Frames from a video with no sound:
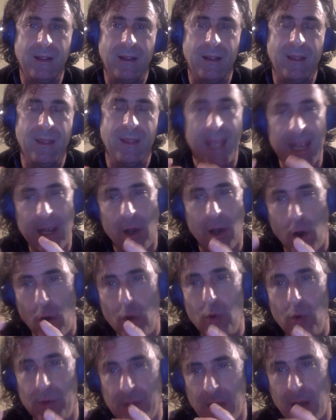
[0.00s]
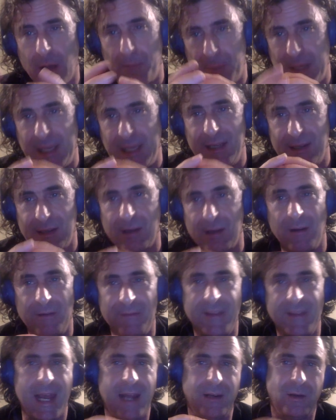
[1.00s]
they own a piece
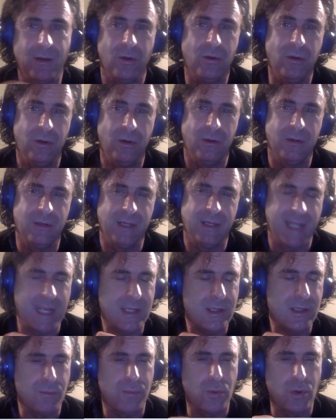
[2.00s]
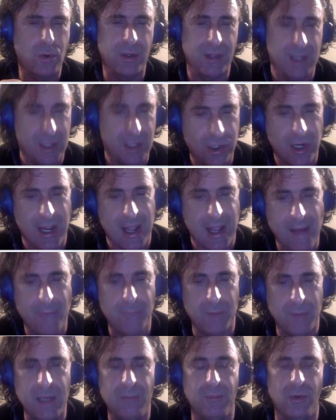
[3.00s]
of that goal. And that's important, that you have
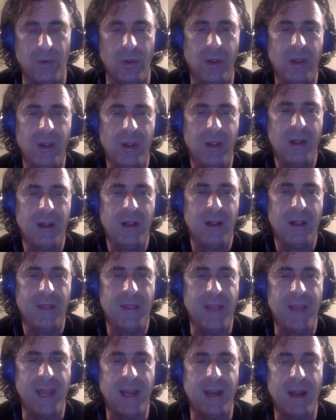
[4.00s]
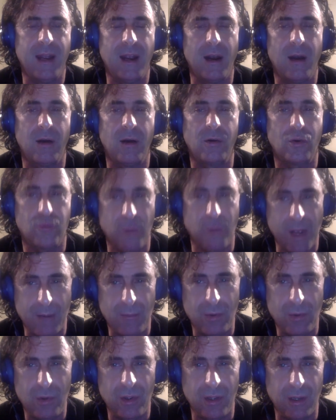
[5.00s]
people that are
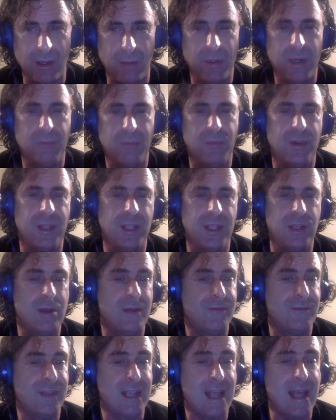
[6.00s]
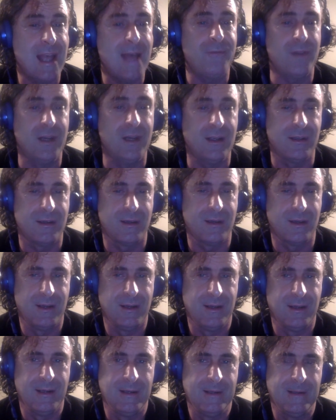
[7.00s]
credible and people that you have the confidence
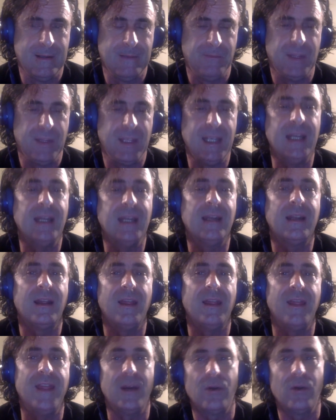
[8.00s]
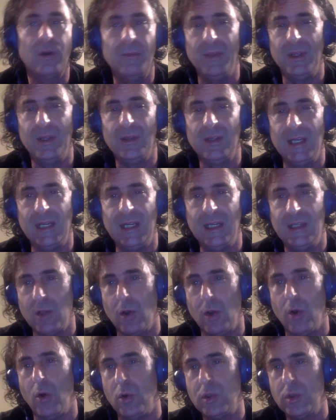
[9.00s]
in their ability
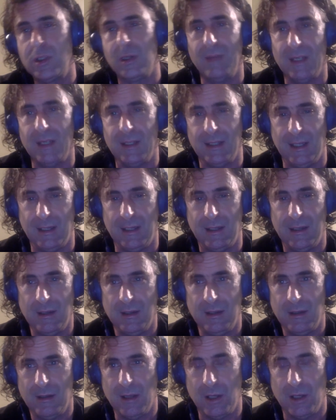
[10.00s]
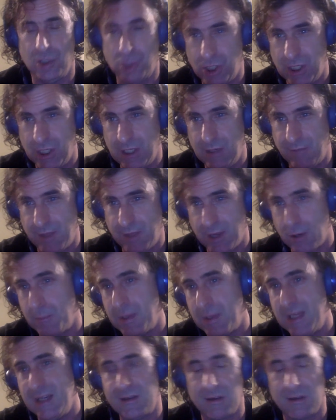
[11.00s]
to ultimately achieve their
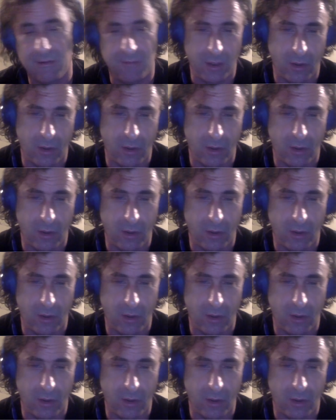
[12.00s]
piece of the